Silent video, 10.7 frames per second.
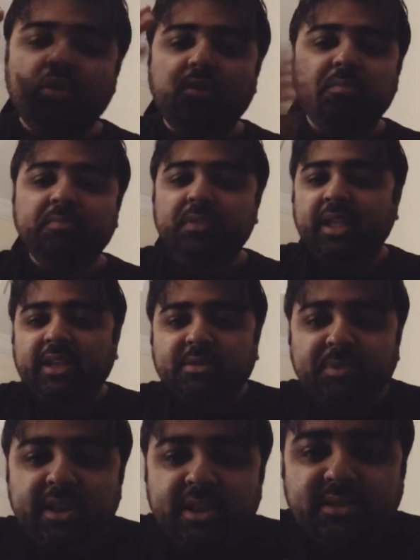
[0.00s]
know, the
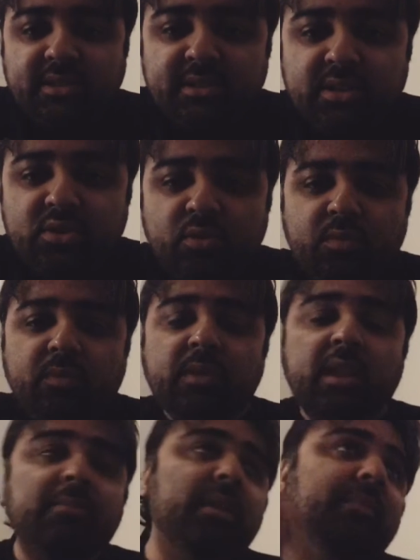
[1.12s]
experience is just
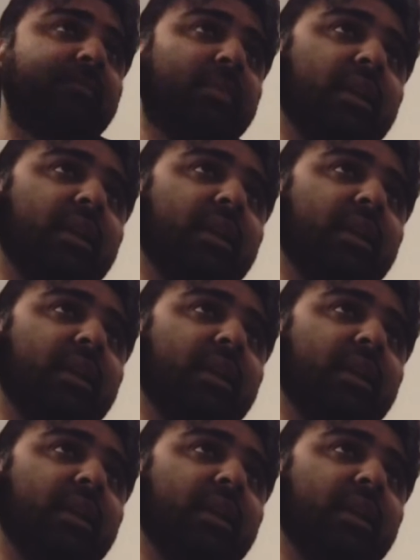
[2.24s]
overwhelming.